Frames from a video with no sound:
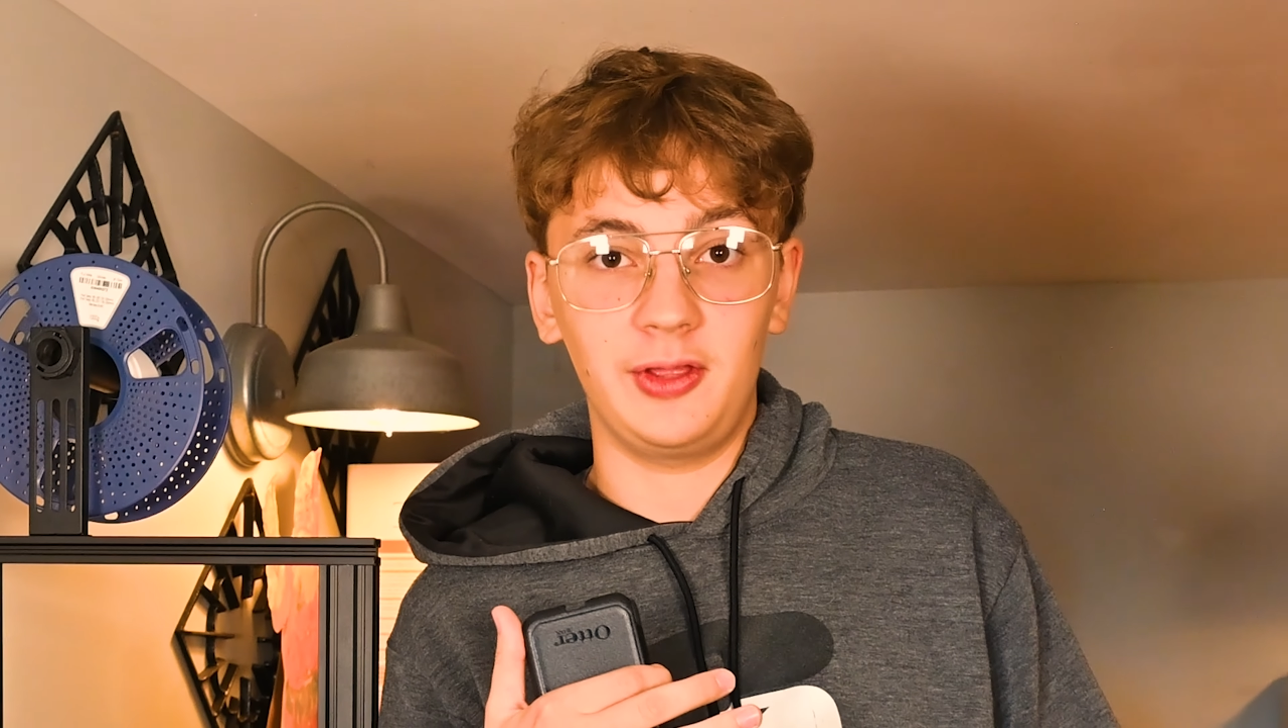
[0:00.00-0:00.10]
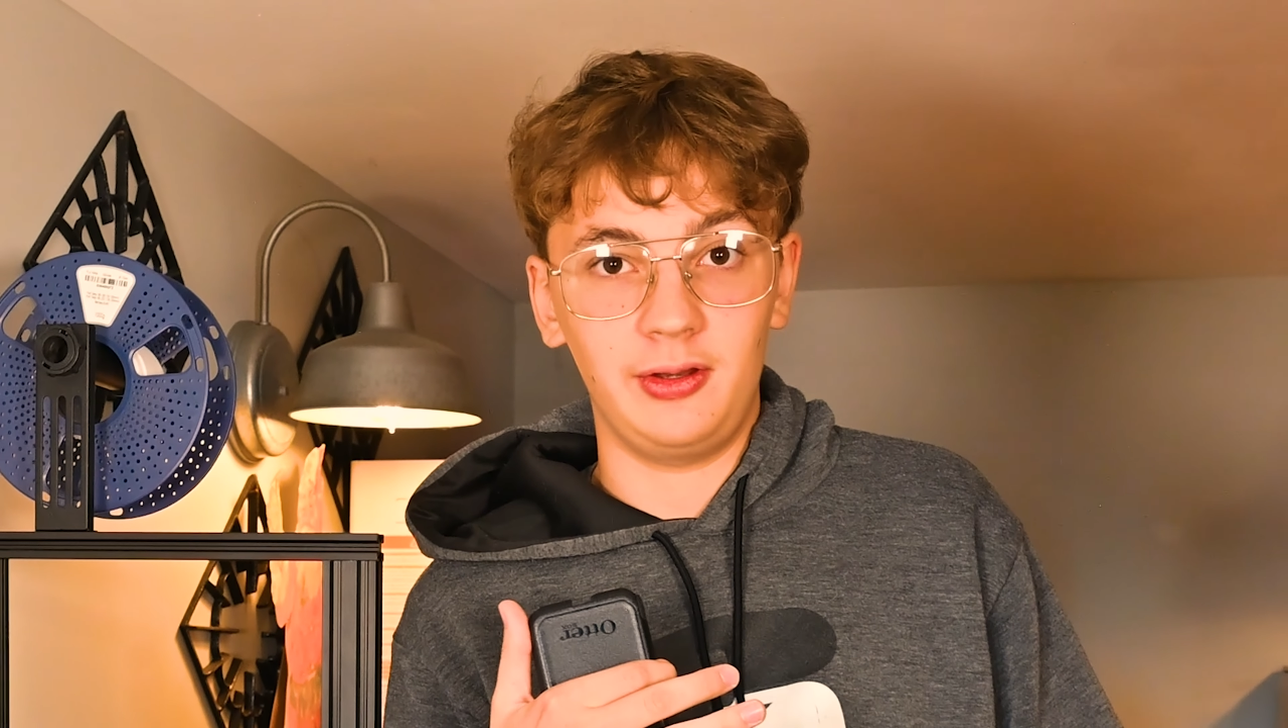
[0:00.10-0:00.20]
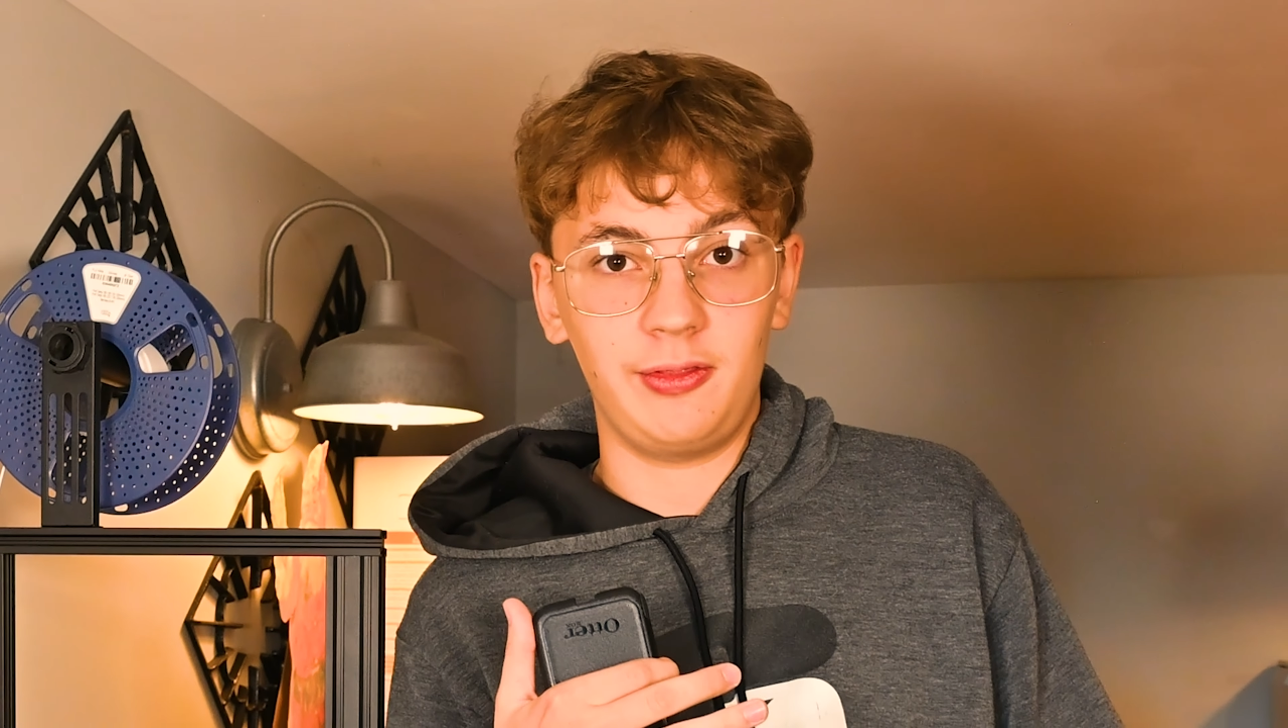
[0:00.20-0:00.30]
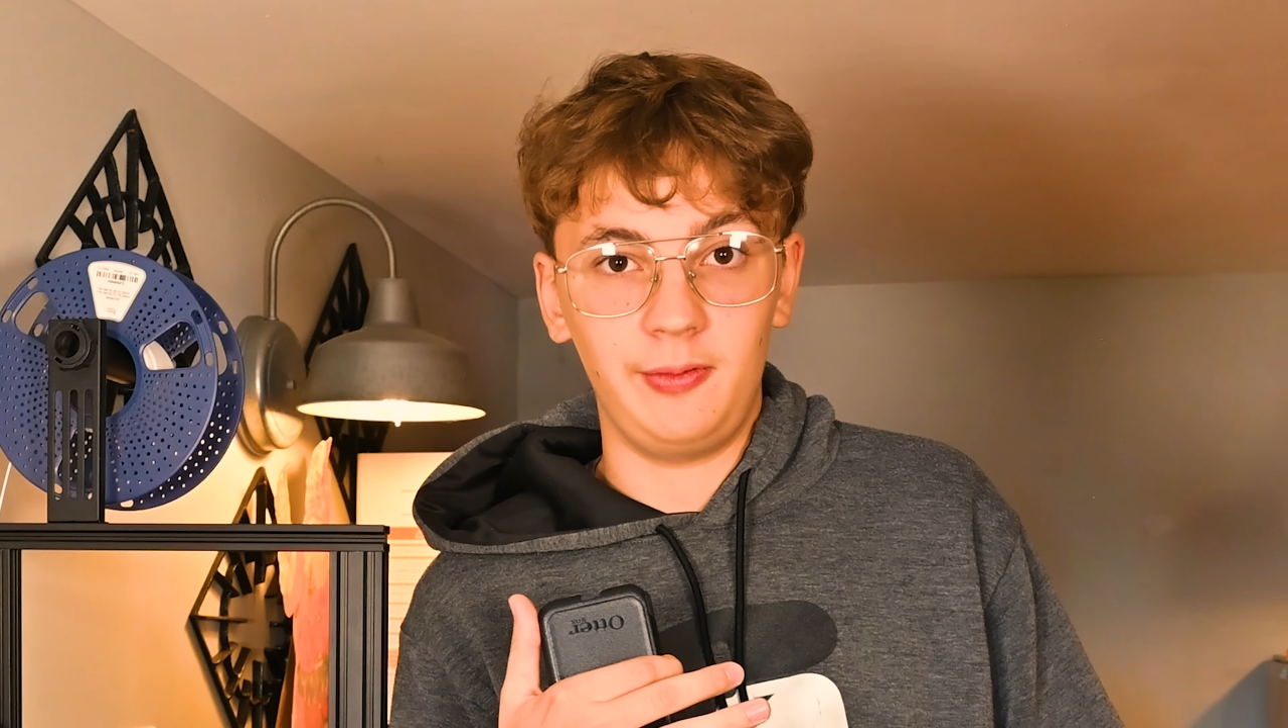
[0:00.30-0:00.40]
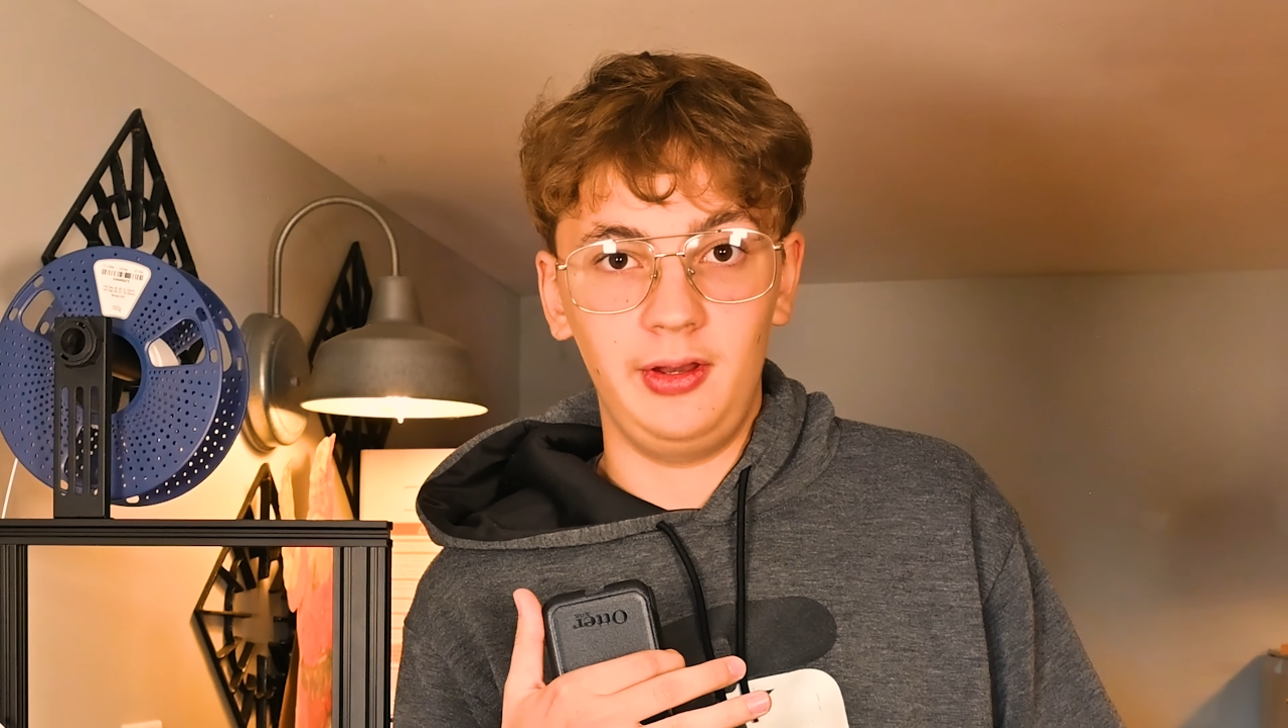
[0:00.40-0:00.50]
to
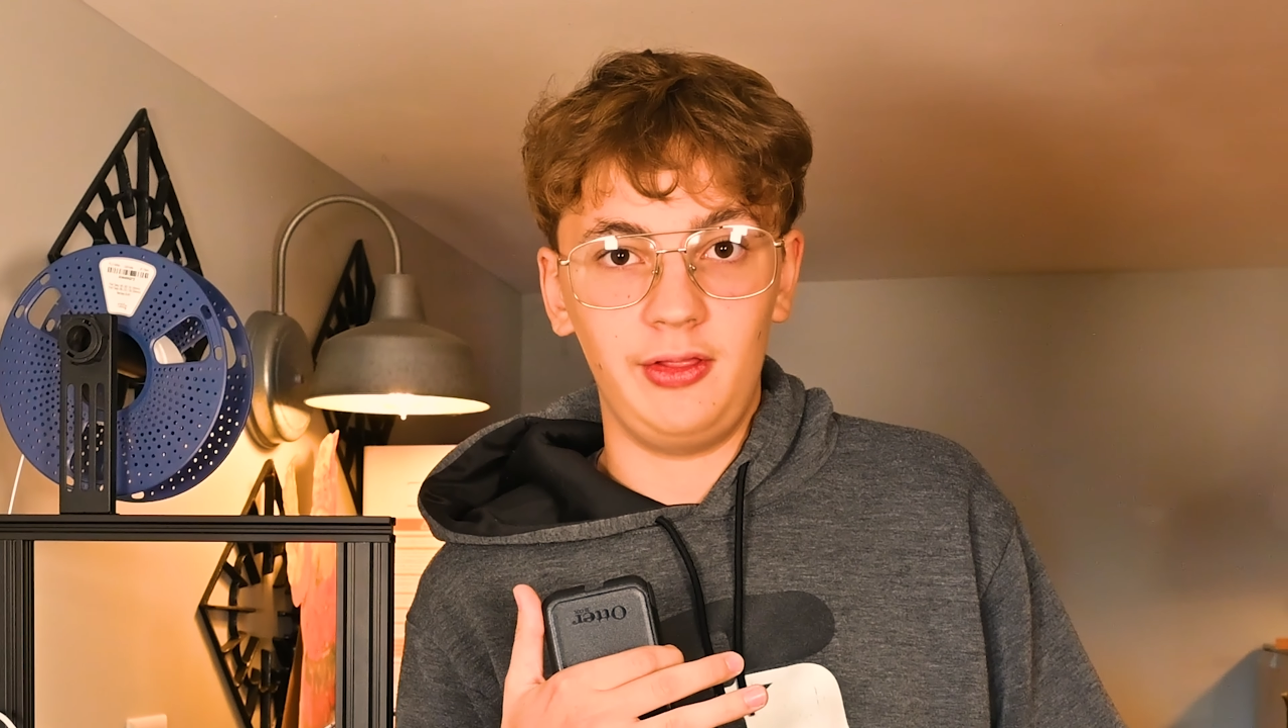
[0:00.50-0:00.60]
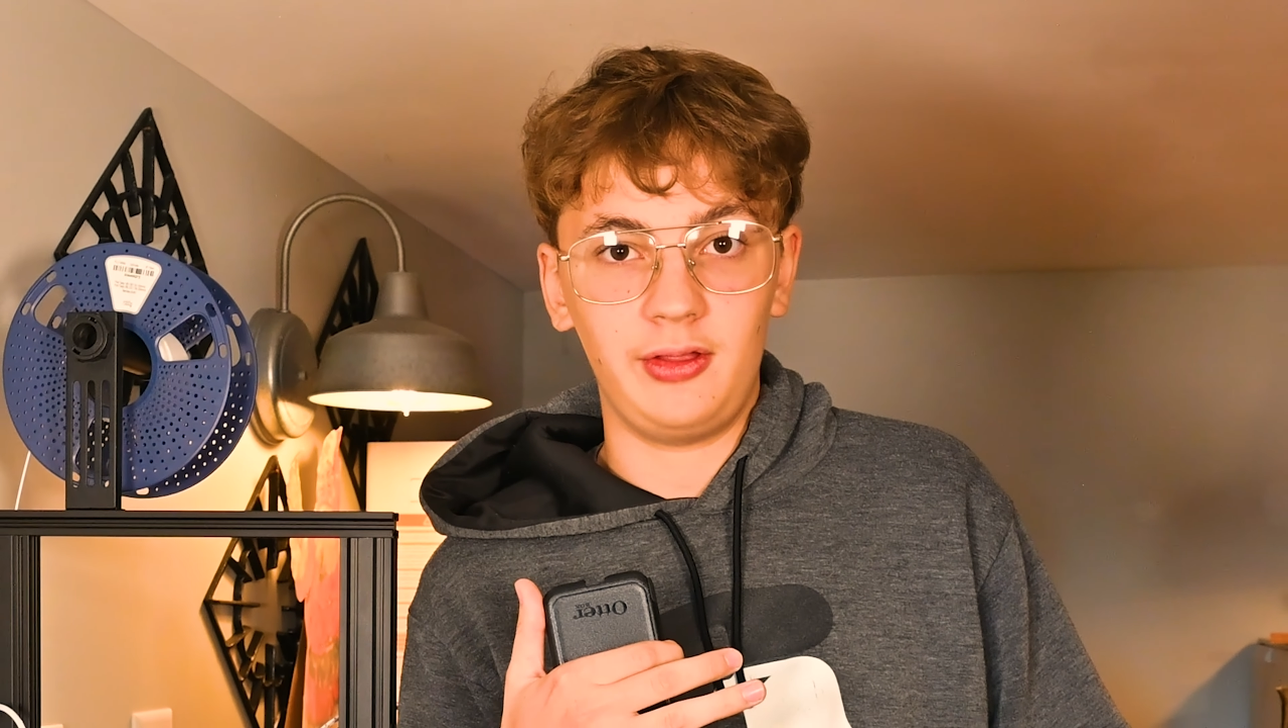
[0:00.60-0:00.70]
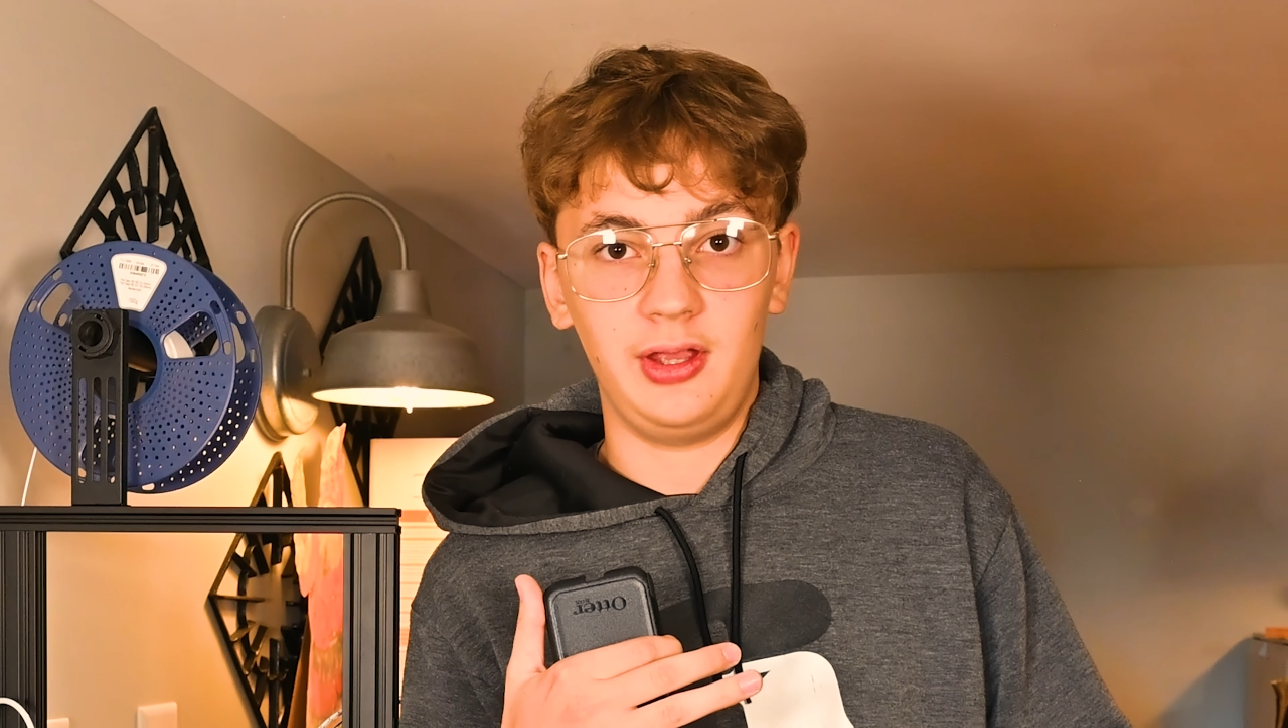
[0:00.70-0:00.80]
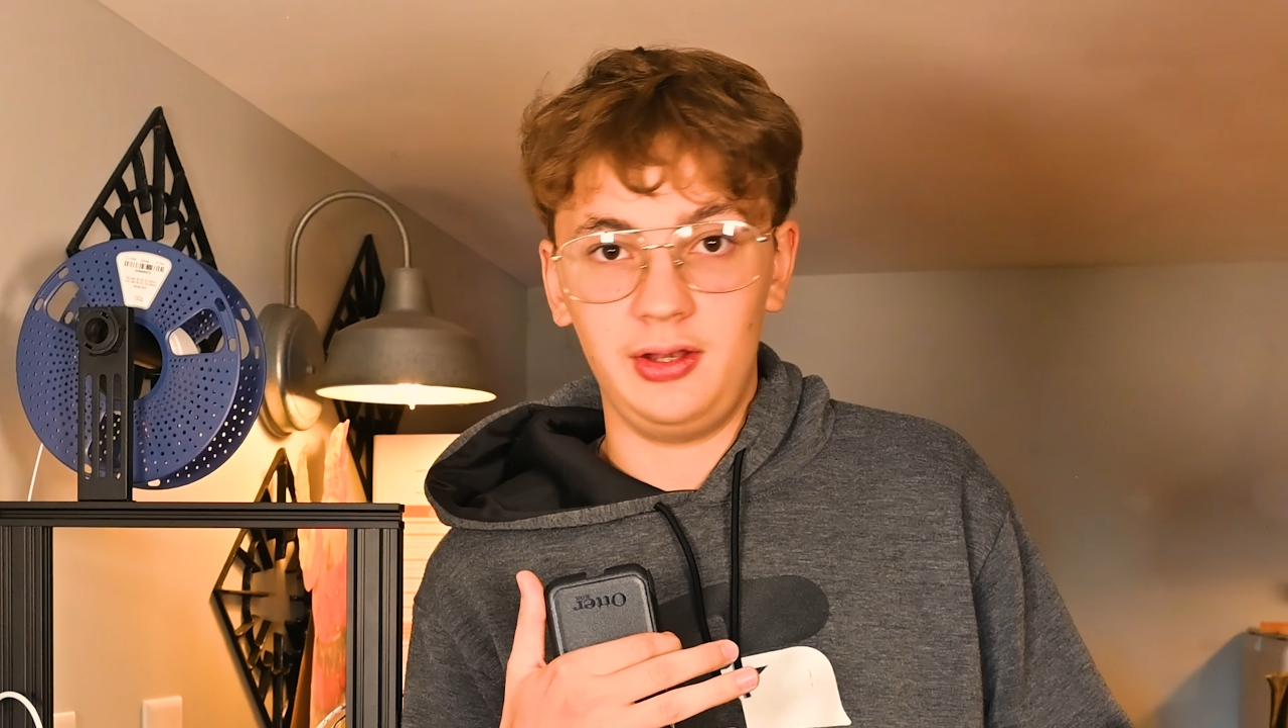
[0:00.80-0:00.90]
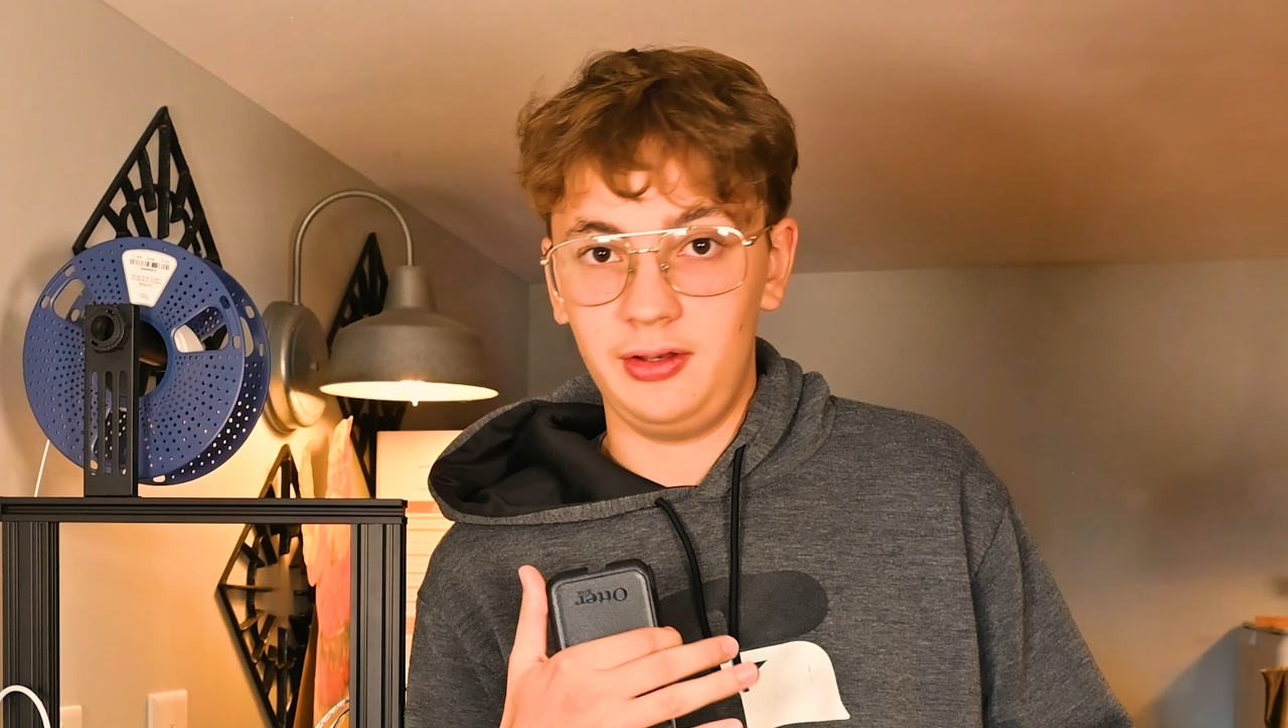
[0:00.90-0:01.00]
3D scan.